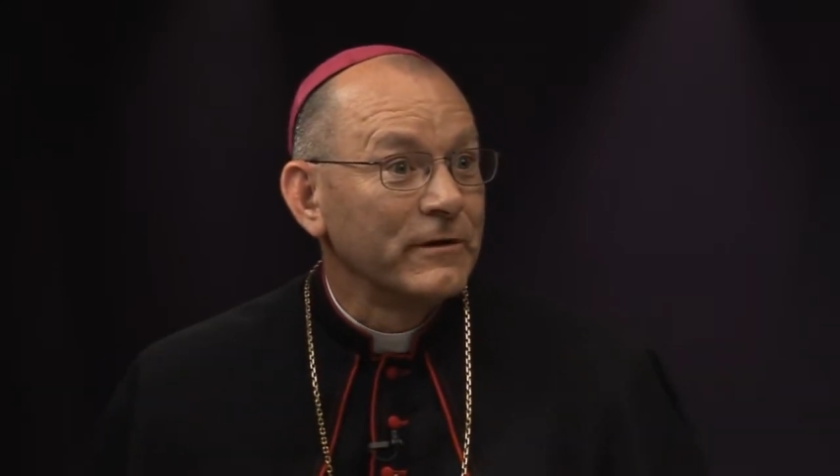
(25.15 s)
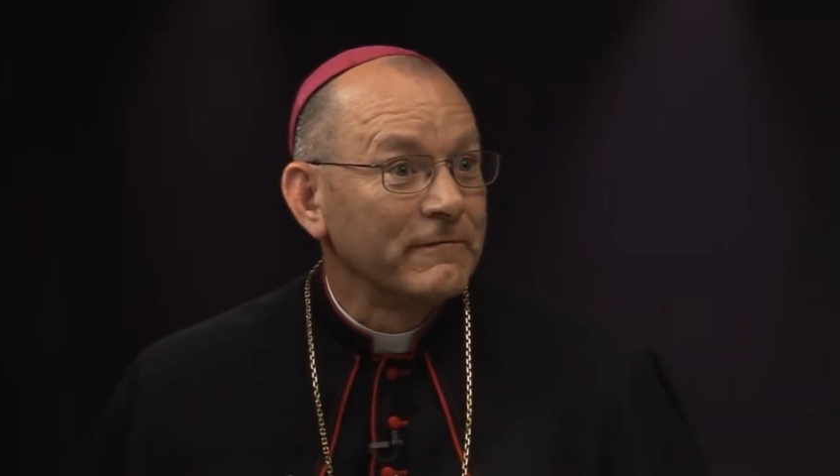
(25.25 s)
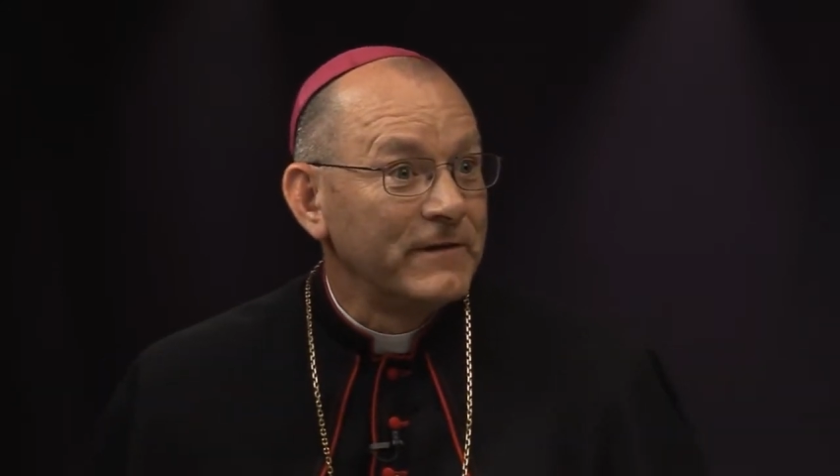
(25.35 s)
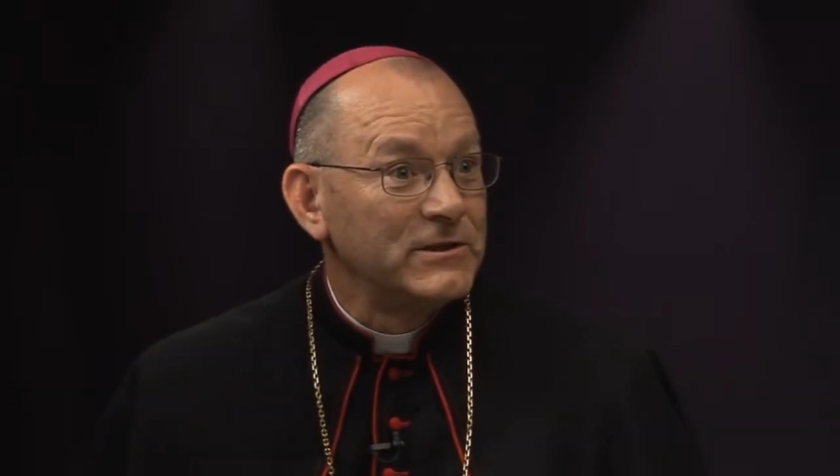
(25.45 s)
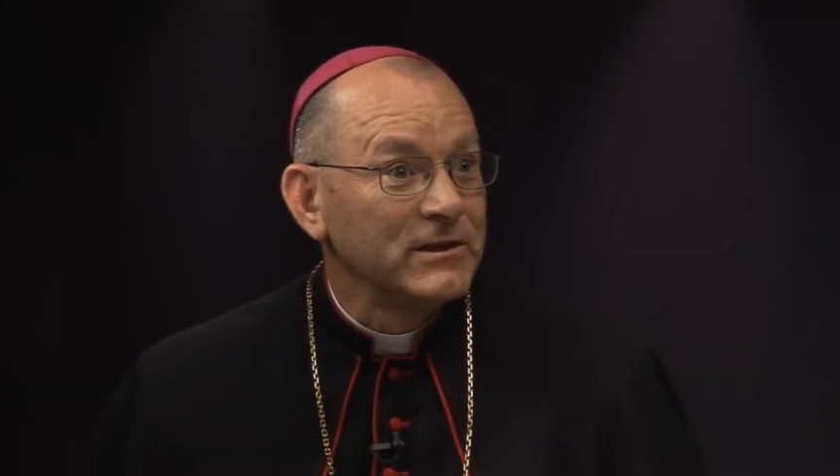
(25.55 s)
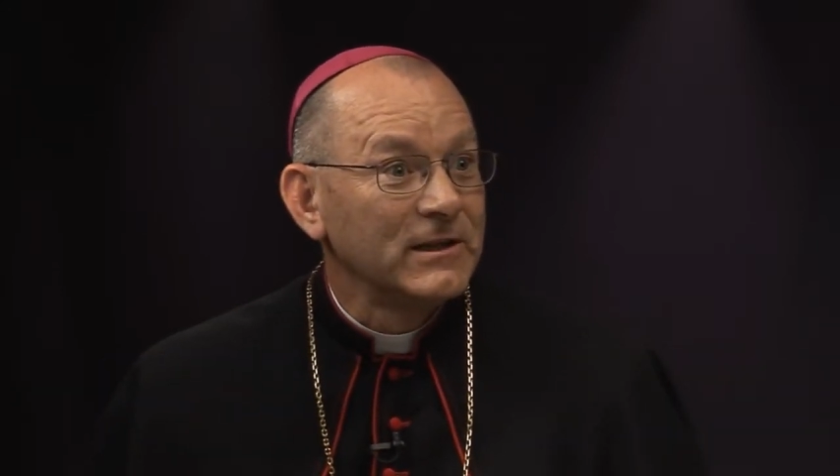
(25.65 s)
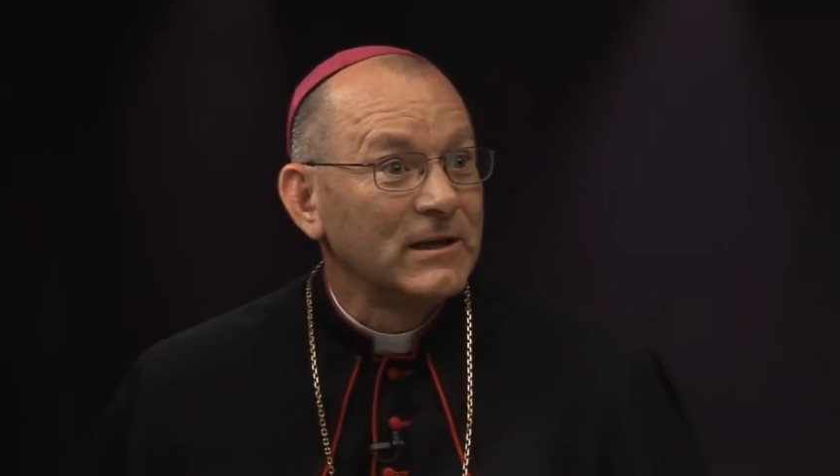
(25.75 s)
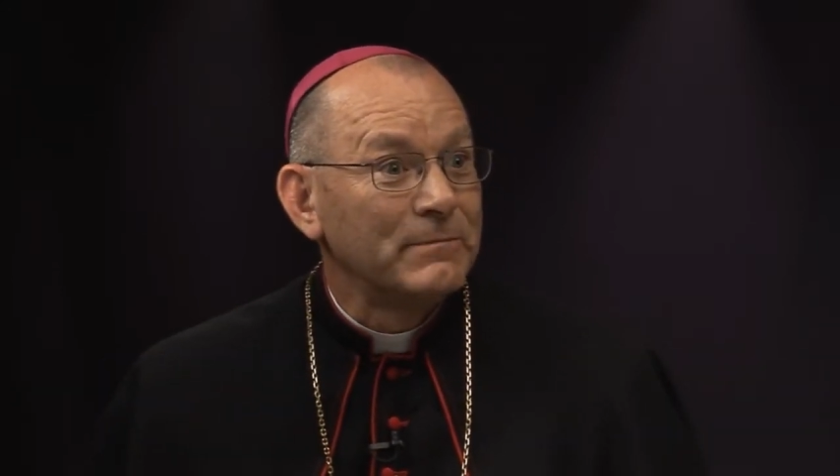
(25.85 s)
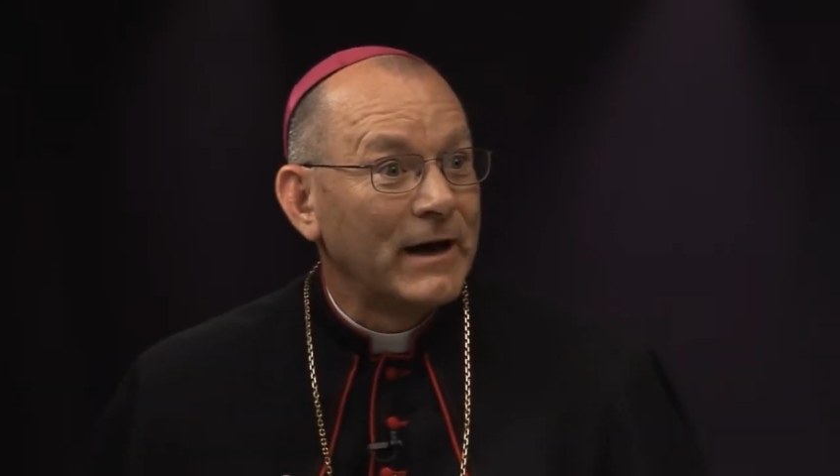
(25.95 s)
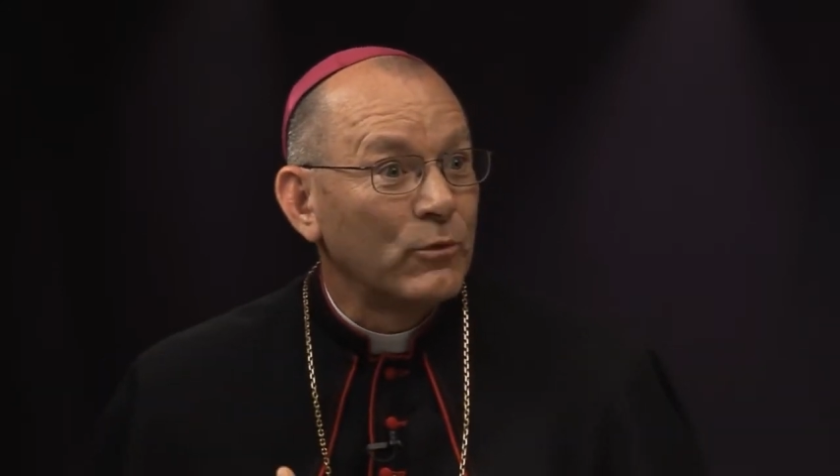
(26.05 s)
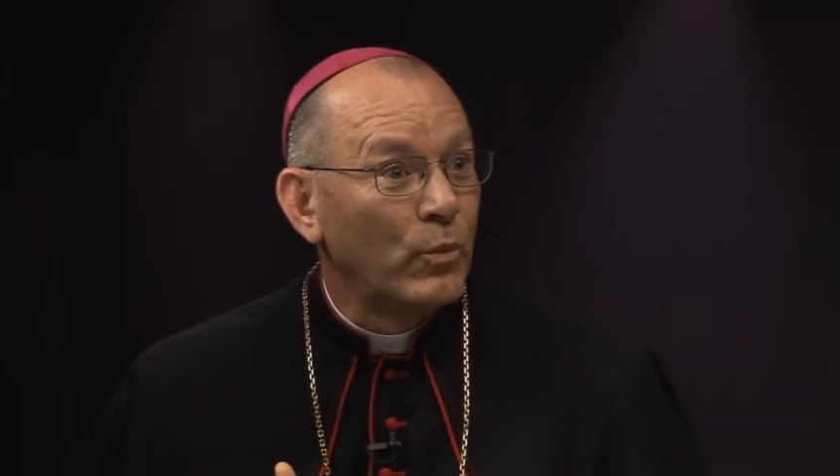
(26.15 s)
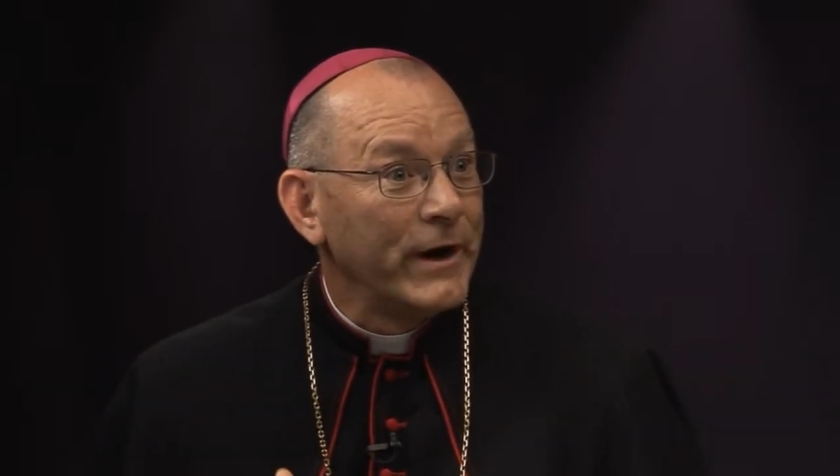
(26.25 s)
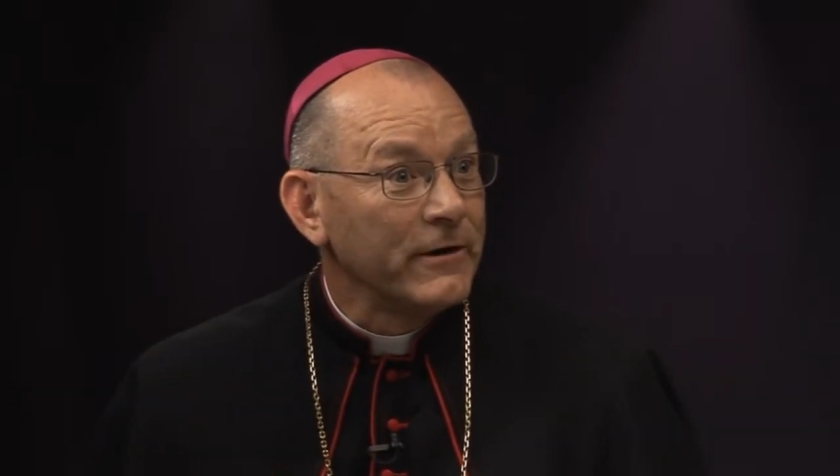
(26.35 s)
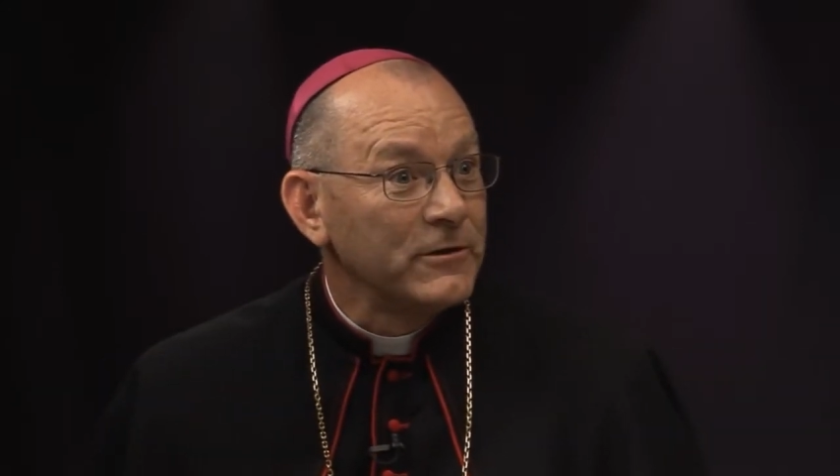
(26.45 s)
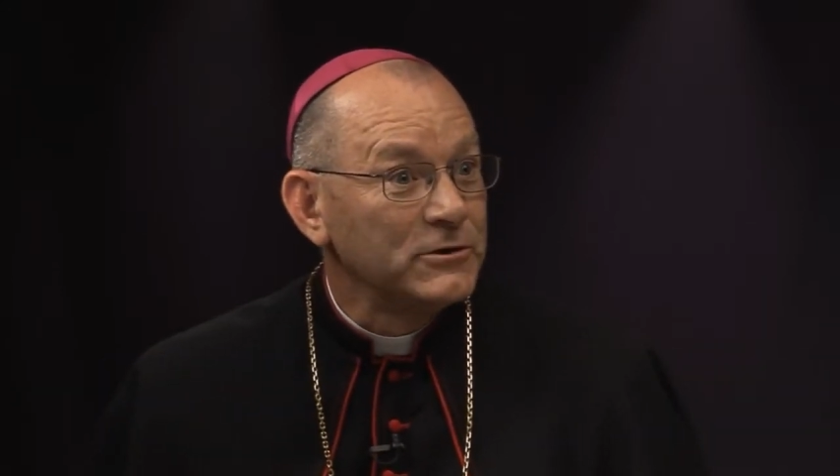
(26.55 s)
they're vigilant about
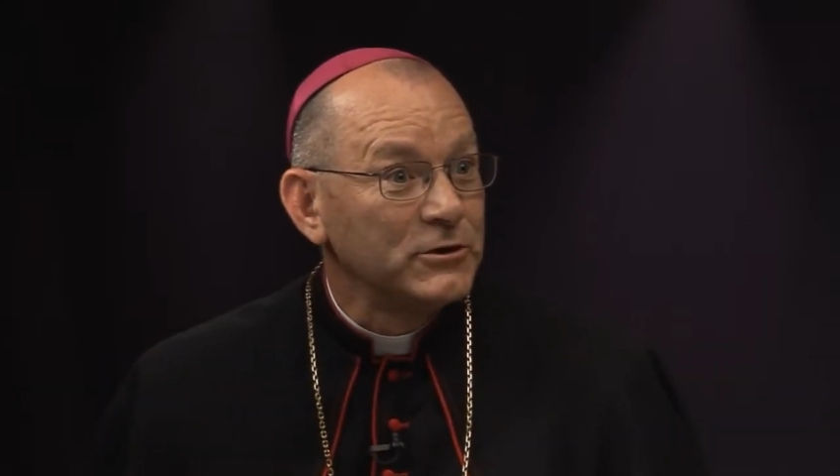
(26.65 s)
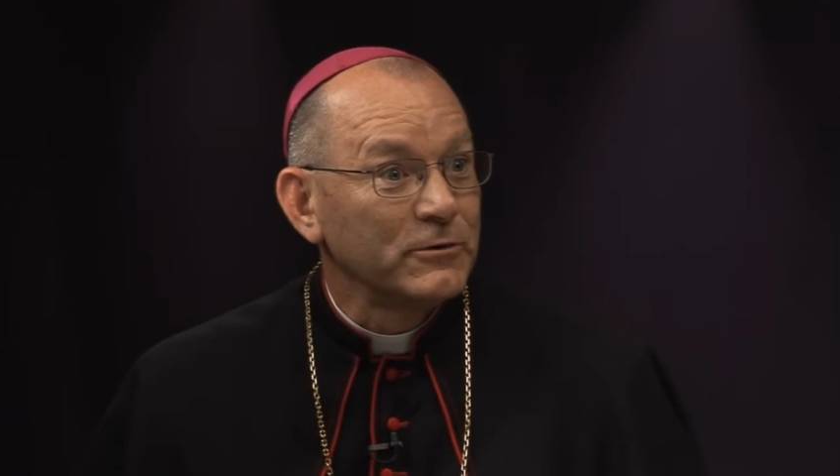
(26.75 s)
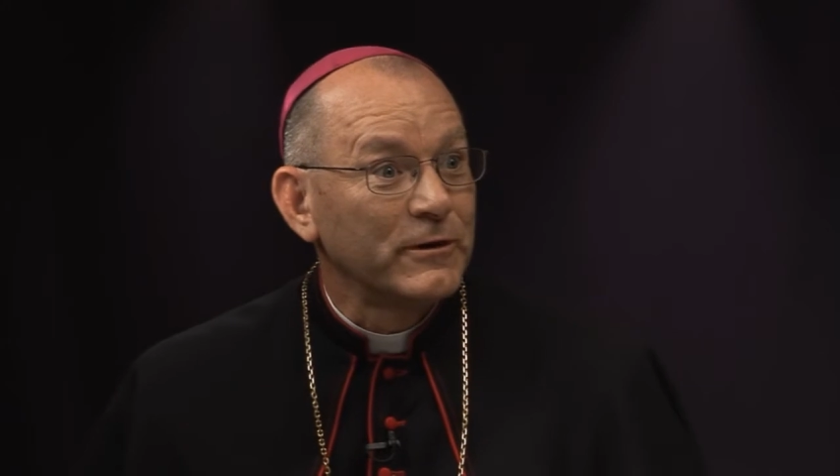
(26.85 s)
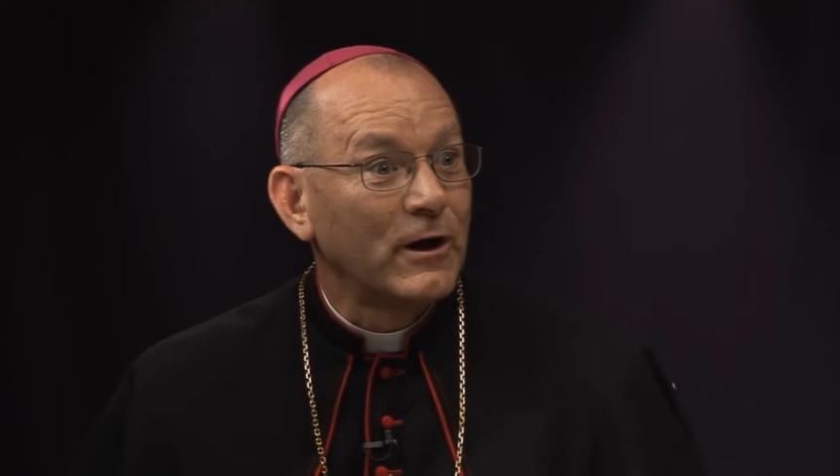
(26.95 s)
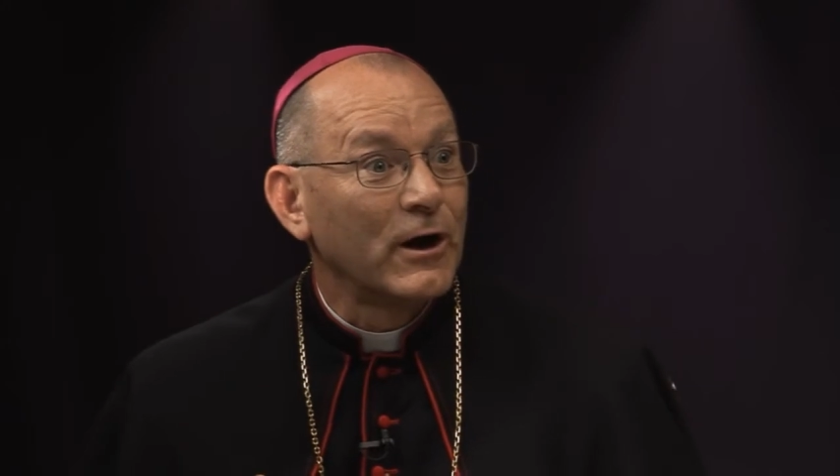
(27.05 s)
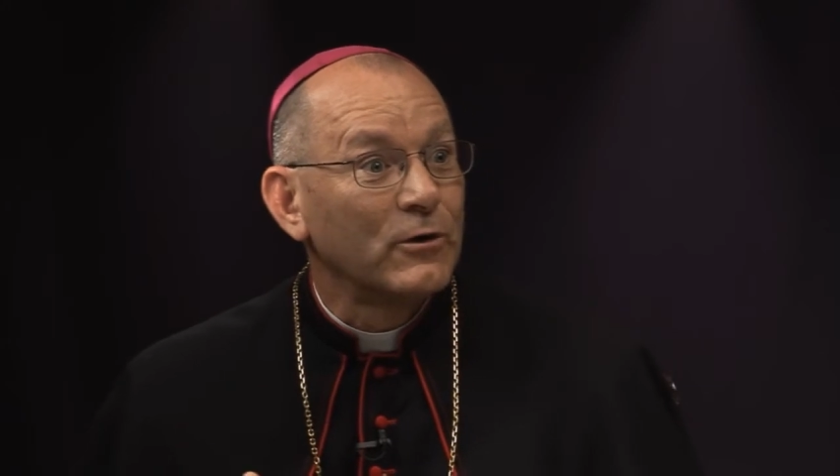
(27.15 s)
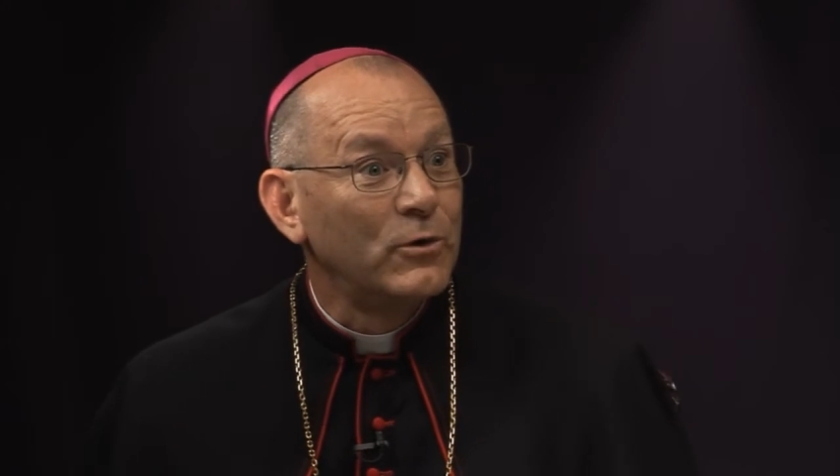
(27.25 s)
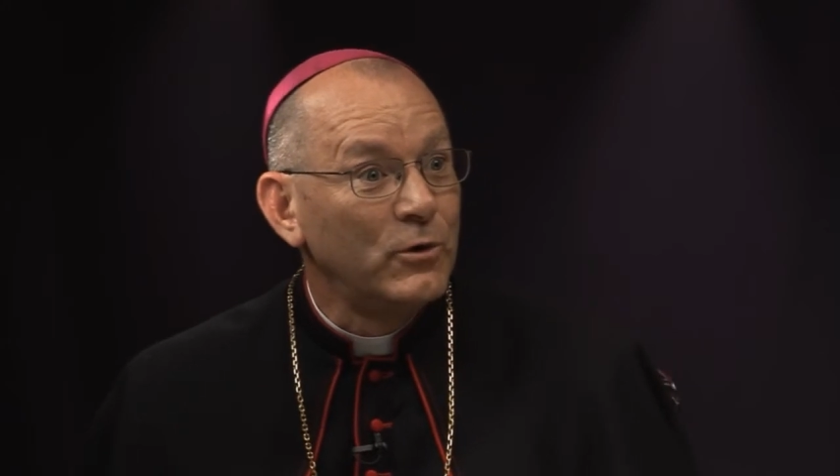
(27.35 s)
where their children are,